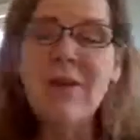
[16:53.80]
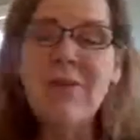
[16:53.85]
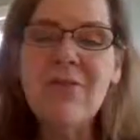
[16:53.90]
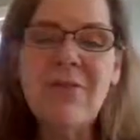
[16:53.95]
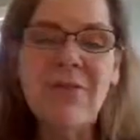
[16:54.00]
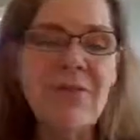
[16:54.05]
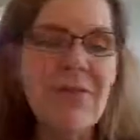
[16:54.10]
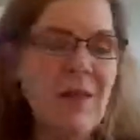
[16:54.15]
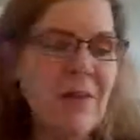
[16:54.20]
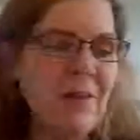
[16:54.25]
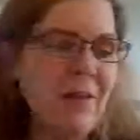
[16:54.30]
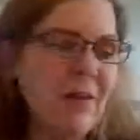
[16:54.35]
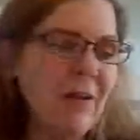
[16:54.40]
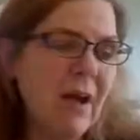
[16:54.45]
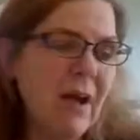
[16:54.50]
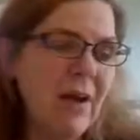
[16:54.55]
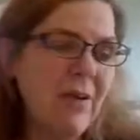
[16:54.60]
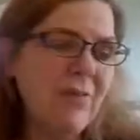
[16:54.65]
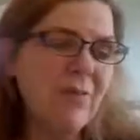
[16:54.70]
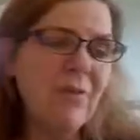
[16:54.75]
So thank you
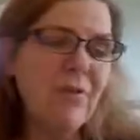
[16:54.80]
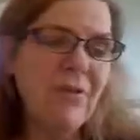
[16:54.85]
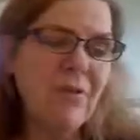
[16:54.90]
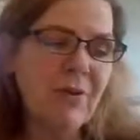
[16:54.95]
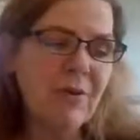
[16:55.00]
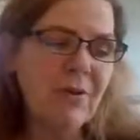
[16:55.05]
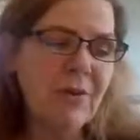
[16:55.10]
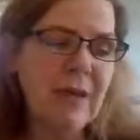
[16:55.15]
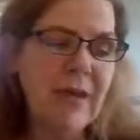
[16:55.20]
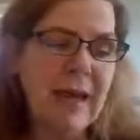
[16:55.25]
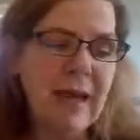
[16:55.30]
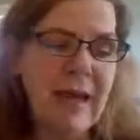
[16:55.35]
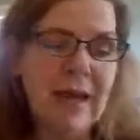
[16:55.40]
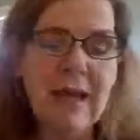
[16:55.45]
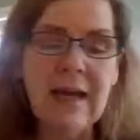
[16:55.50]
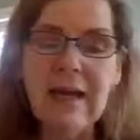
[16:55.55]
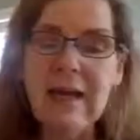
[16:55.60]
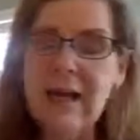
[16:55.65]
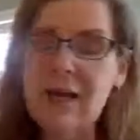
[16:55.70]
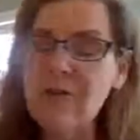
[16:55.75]
guys for tuning
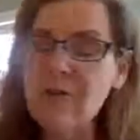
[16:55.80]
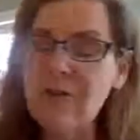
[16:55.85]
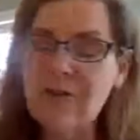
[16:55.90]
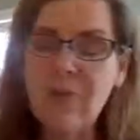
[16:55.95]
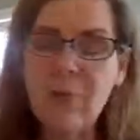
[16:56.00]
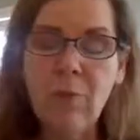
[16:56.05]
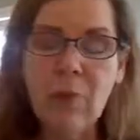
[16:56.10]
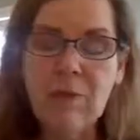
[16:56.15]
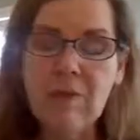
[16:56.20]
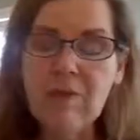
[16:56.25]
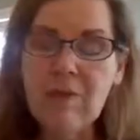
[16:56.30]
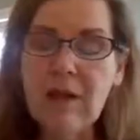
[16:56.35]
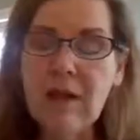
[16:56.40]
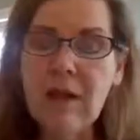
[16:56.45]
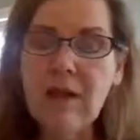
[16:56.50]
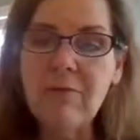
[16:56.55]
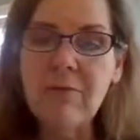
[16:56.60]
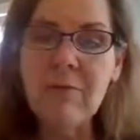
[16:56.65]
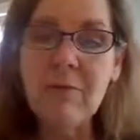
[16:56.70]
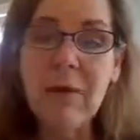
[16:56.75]
in. And just once
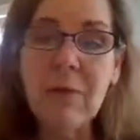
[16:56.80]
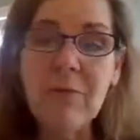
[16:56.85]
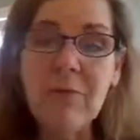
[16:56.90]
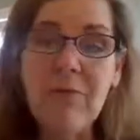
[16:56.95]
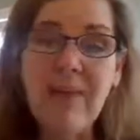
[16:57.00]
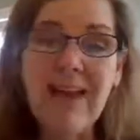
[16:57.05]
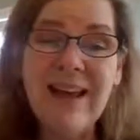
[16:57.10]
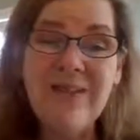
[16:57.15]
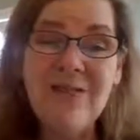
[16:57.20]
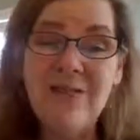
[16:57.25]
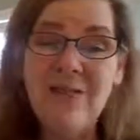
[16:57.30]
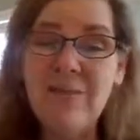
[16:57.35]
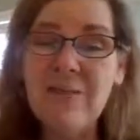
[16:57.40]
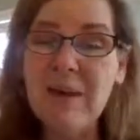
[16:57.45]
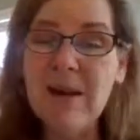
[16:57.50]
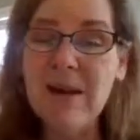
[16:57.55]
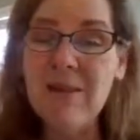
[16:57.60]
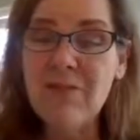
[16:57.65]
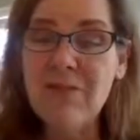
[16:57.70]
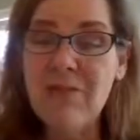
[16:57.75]
again, remember that just
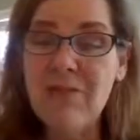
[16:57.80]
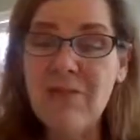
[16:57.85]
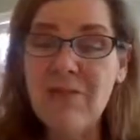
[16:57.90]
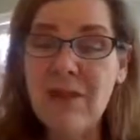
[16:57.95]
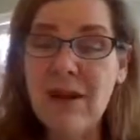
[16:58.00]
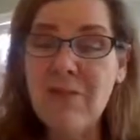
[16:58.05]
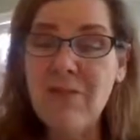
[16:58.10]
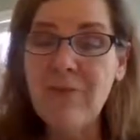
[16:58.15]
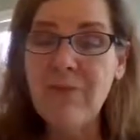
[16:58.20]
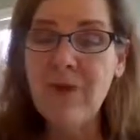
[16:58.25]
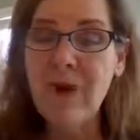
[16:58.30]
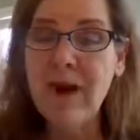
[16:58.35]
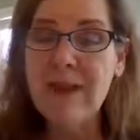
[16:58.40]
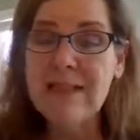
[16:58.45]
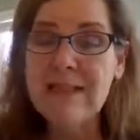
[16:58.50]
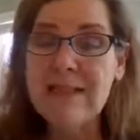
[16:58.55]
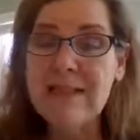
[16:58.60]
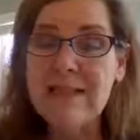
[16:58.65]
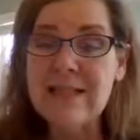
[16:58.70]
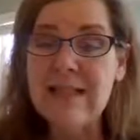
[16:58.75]
because it's safe for
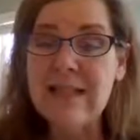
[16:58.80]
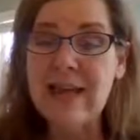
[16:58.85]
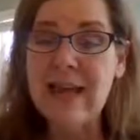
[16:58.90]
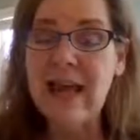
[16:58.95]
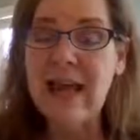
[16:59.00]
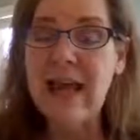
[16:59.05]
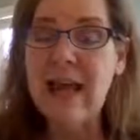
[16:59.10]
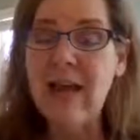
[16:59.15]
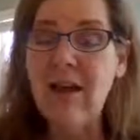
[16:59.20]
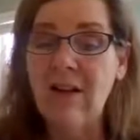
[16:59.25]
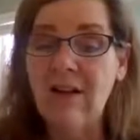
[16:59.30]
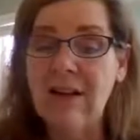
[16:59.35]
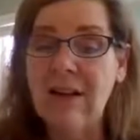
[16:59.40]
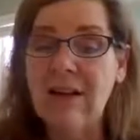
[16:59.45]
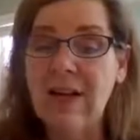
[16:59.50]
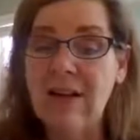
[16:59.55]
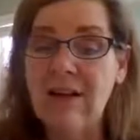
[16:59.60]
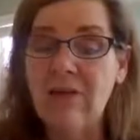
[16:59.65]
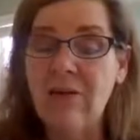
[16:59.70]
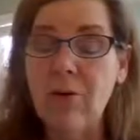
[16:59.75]
us to inhale, it
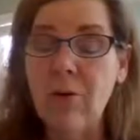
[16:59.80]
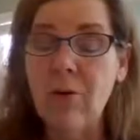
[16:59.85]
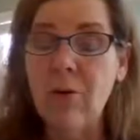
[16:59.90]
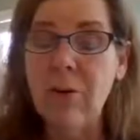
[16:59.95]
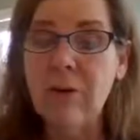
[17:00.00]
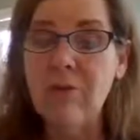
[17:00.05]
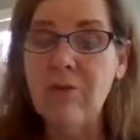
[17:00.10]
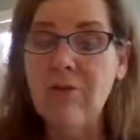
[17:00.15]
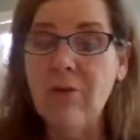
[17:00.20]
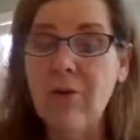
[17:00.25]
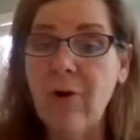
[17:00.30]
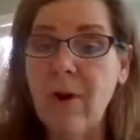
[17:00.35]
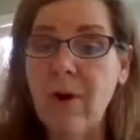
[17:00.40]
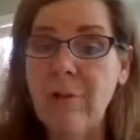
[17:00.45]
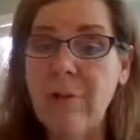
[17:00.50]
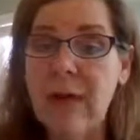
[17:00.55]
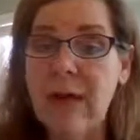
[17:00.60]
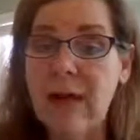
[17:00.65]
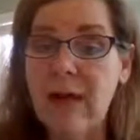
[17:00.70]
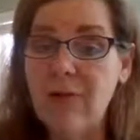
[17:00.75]
isn't always for our
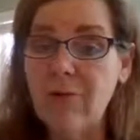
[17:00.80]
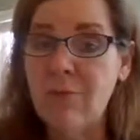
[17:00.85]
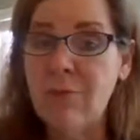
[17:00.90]
pets.